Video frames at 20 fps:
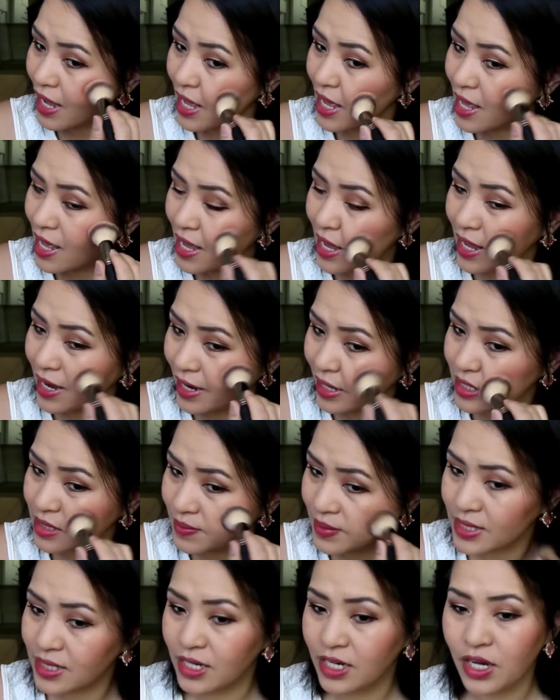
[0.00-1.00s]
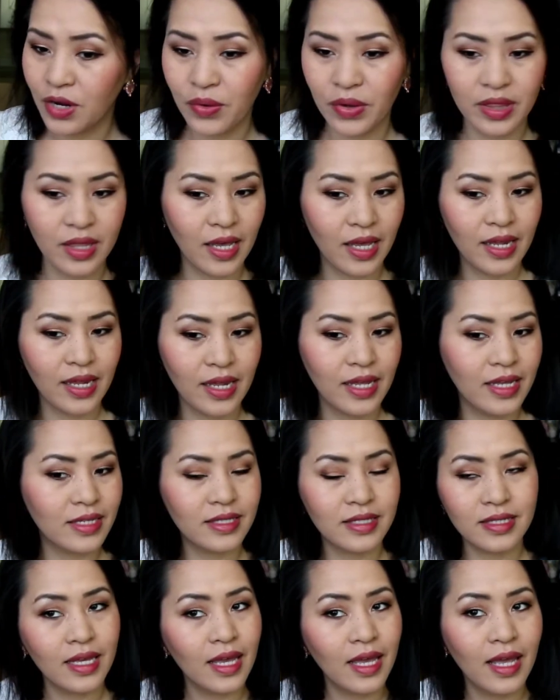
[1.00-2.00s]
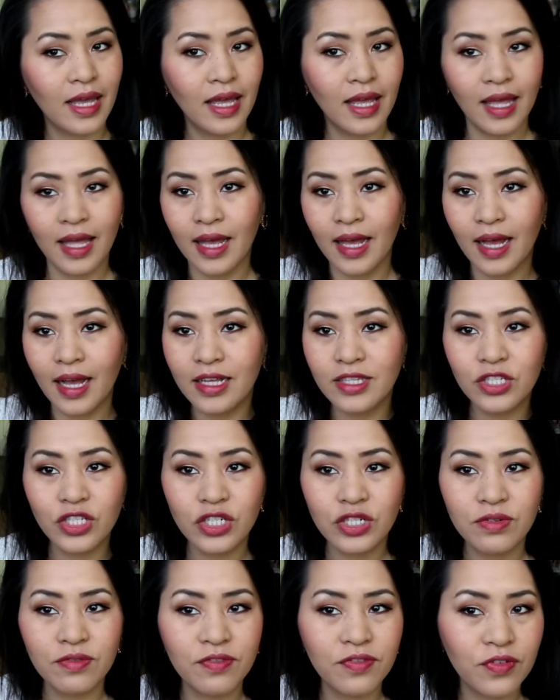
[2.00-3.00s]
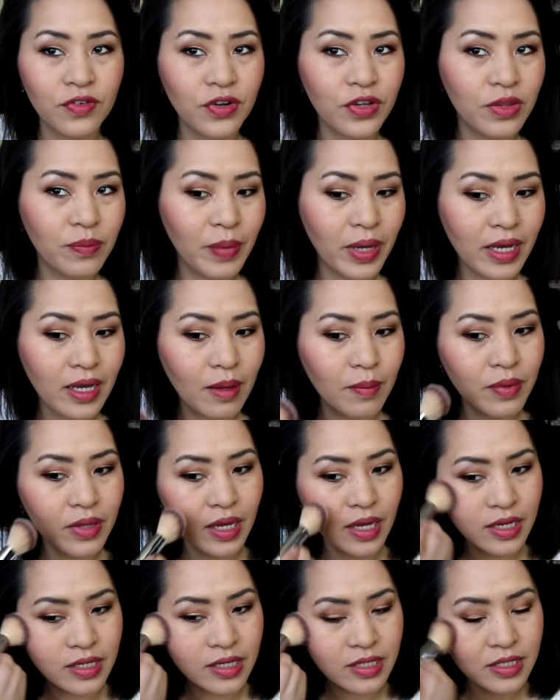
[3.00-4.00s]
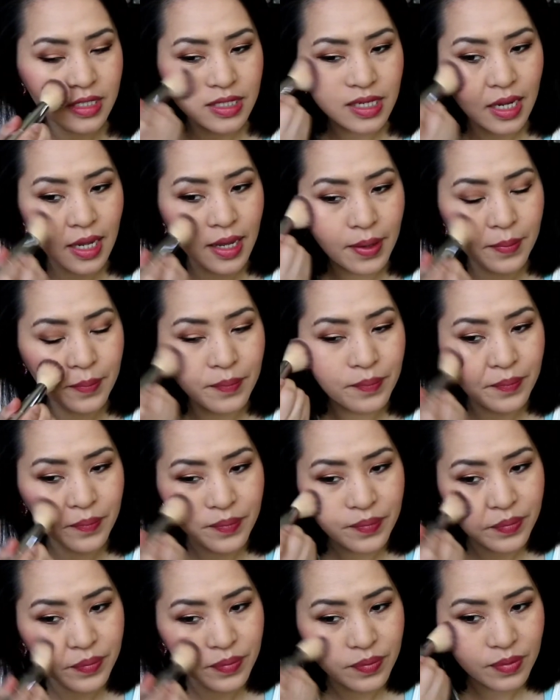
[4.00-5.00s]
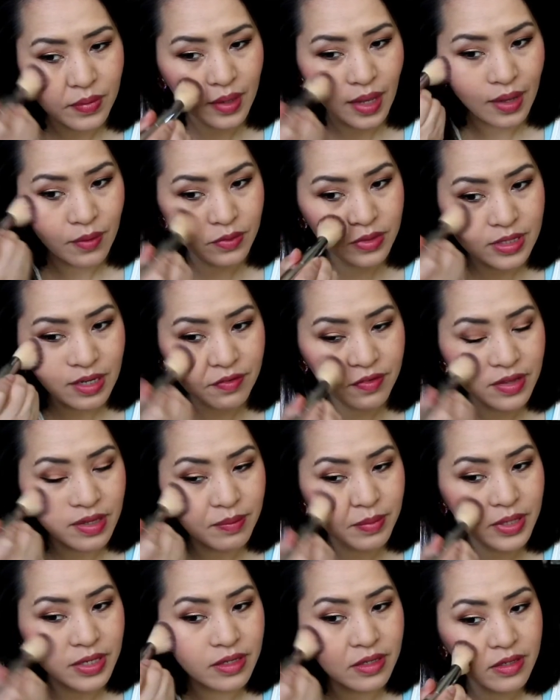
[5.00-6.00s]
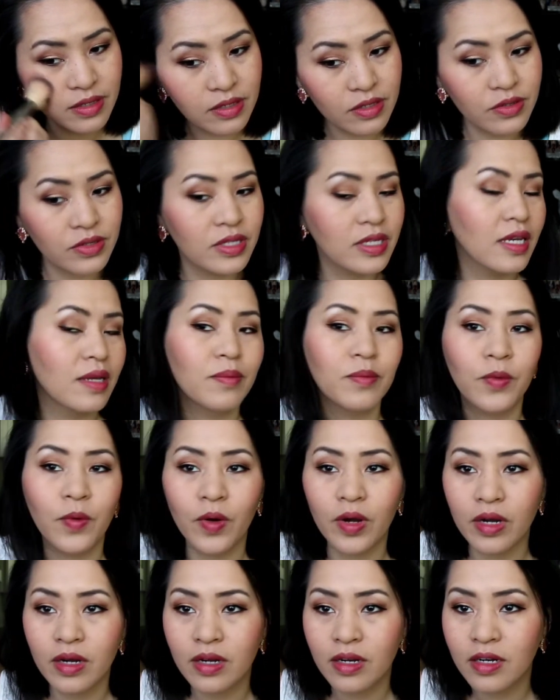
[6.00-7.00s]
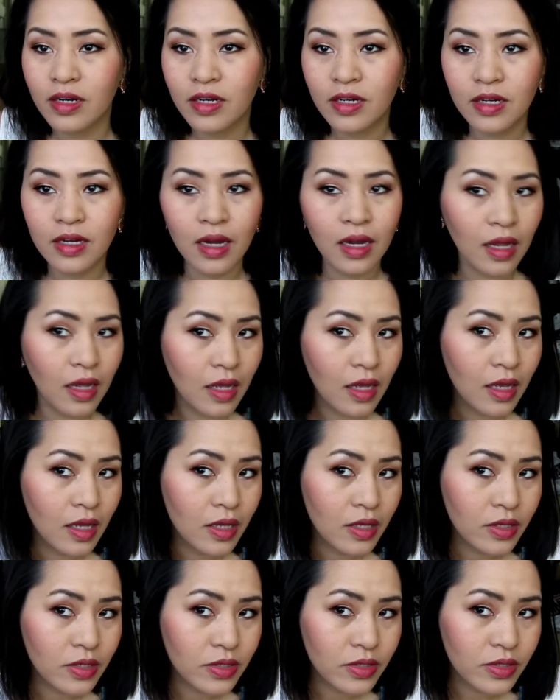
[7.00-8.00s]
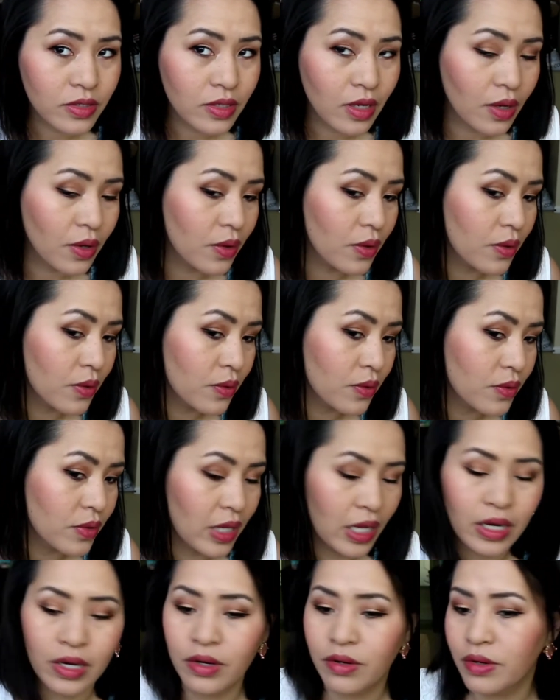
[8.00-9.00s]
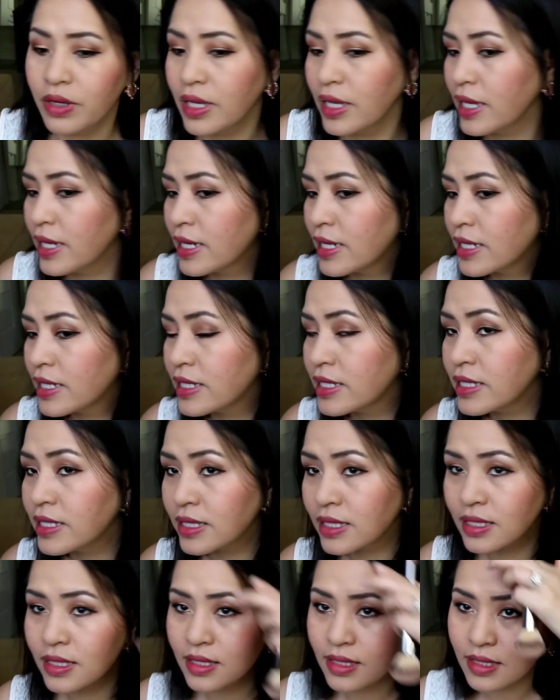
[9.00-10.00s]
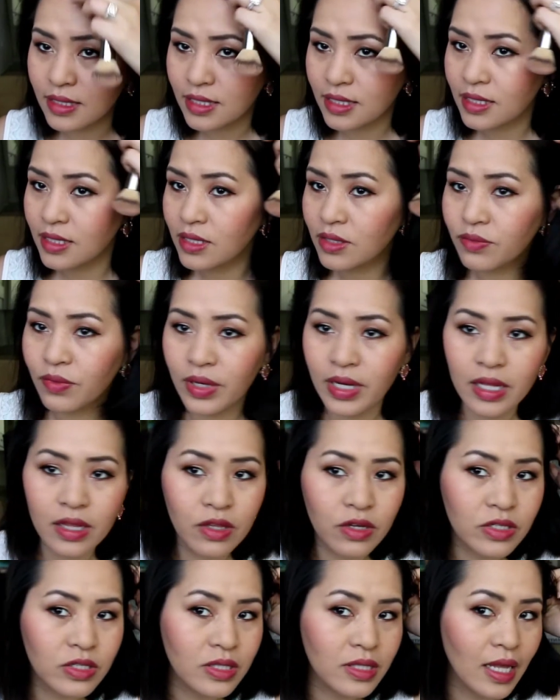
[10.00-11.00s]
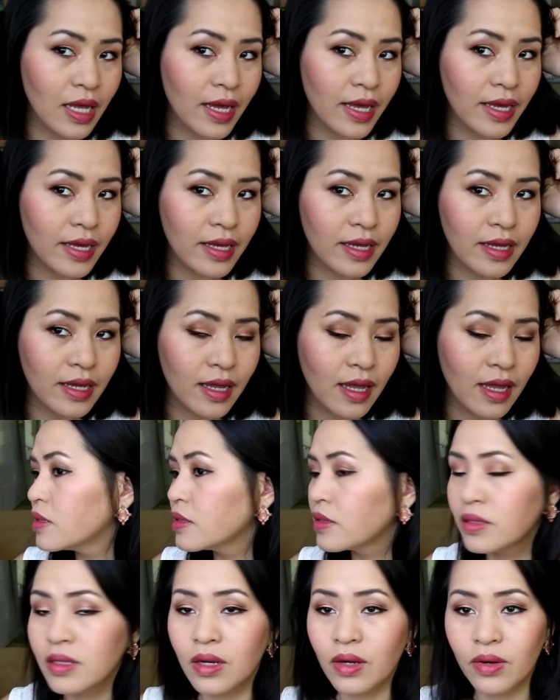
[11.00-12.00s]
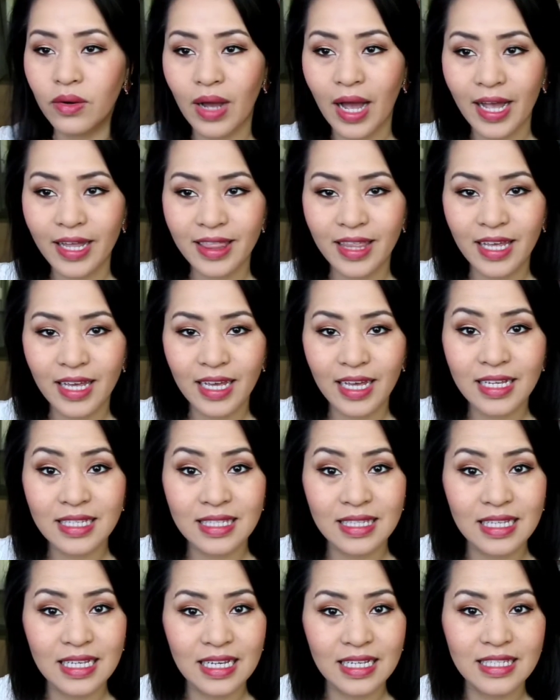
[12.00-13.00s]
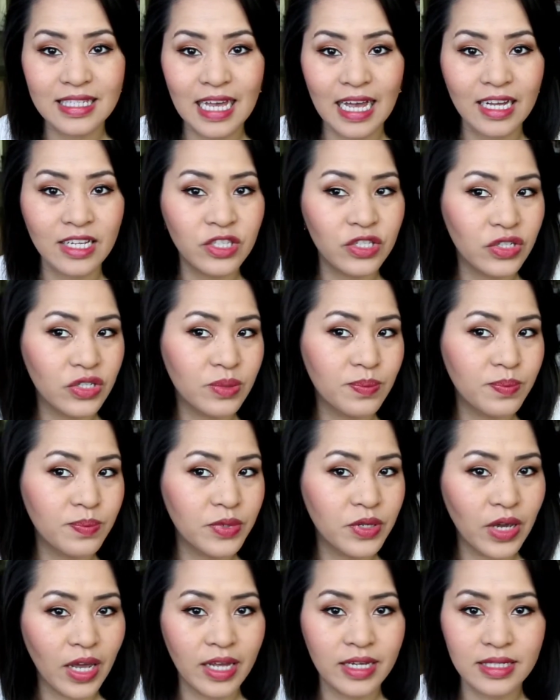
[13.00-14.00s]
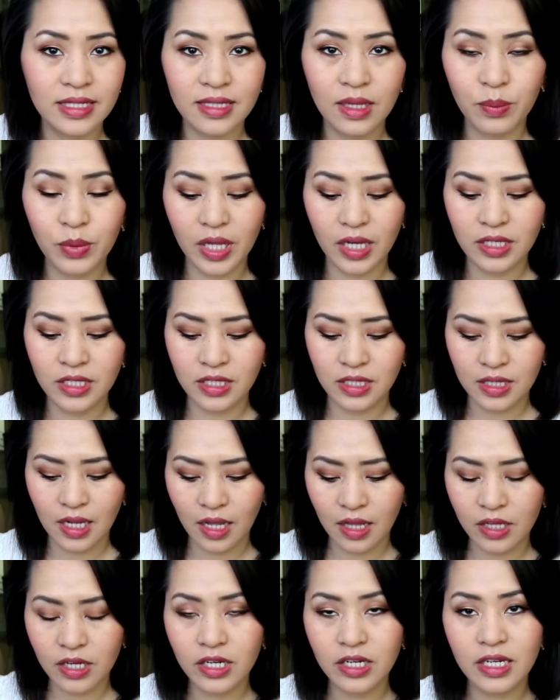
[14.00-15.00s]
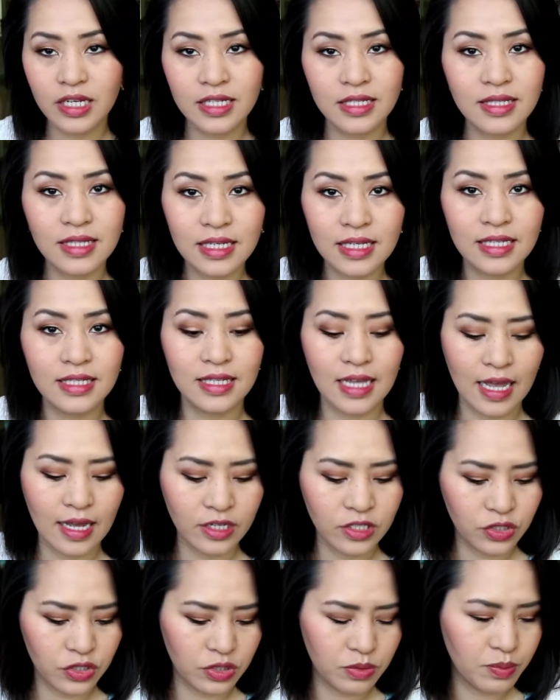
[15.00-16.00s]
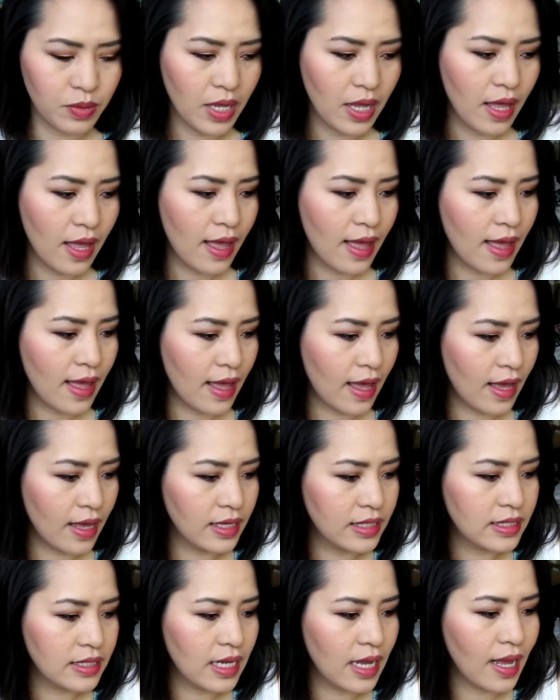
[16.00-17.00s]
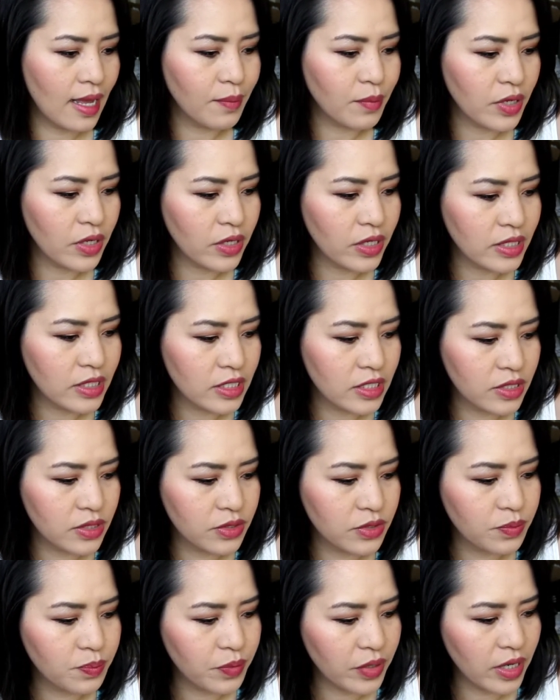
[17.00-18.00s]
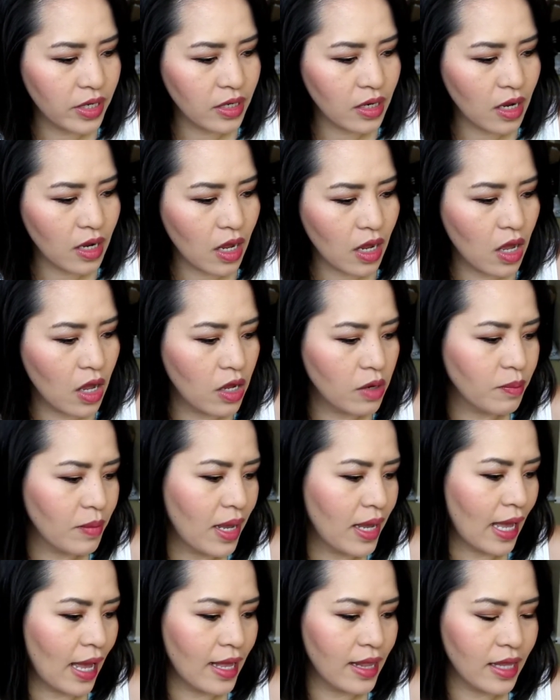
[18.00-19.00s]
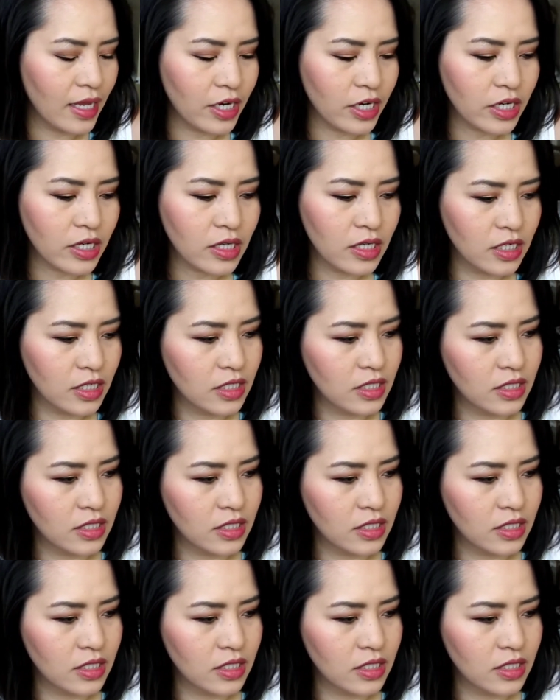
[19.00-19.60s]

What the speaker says: And especially knowing that it's a dupe for the Becca blush, I will definitely be using it more. So there it is. This is what it looks like. So I think it's the exact dupe, you guys. The blush color is the exact dupe. And I'm going to put on my highlighter.